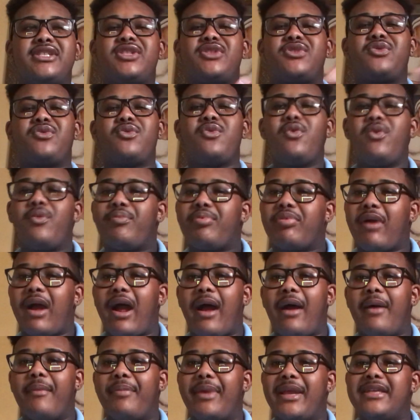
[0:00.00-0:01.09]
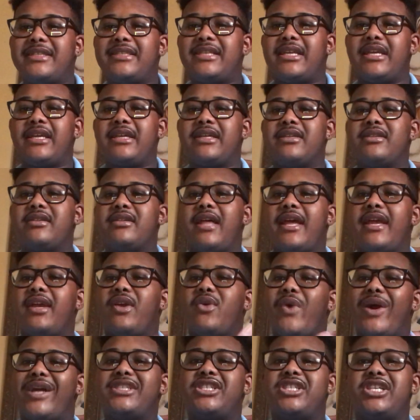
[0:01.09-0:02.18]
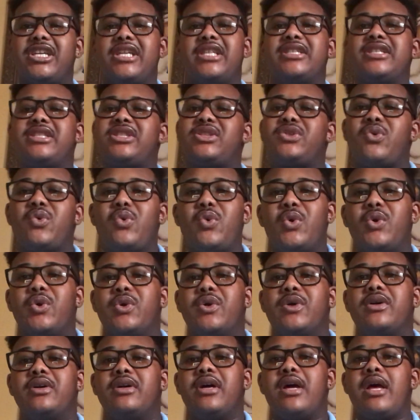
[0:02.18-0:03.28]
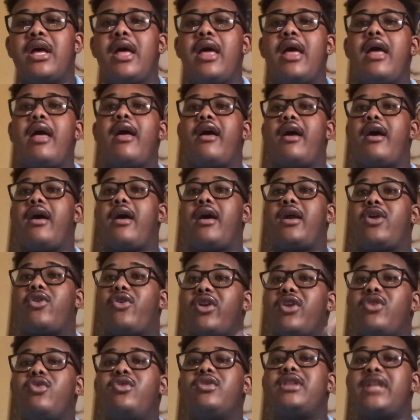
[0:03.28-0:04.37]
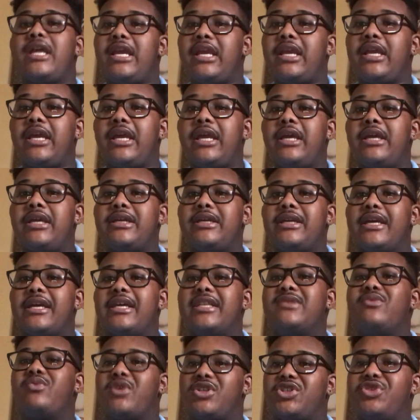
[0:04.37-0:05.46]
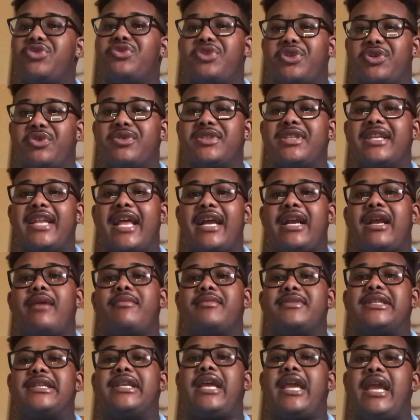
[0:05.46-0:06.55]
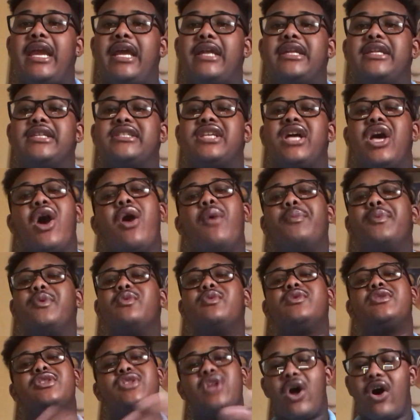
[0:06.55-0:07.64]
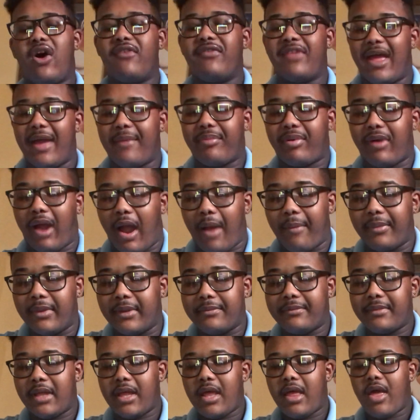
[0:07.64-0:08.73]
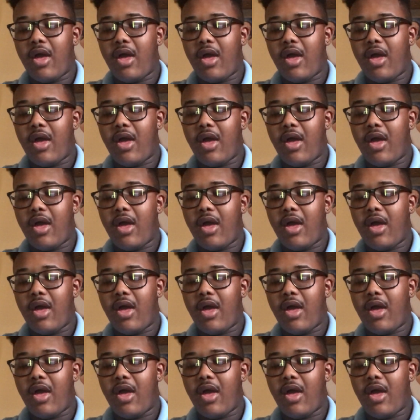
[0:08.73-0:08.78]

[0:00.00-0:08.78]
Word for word: school question in school. Critical thinking is what you use, and that comes in handy to help you solve that problem.